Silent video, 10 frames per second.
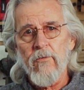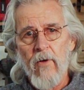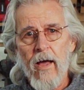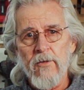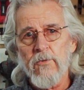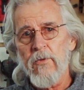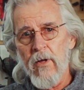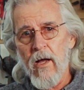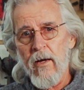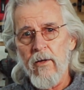fast with
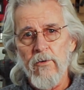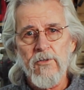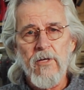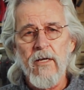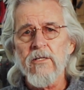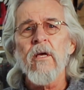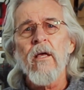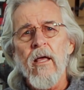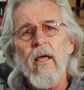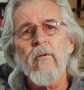the audio synced
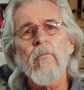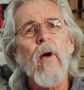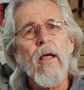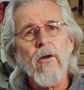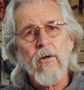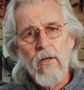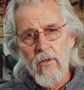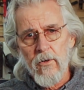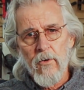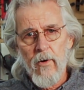and minor
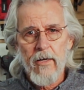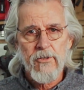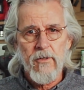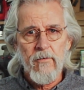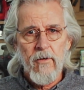color correction.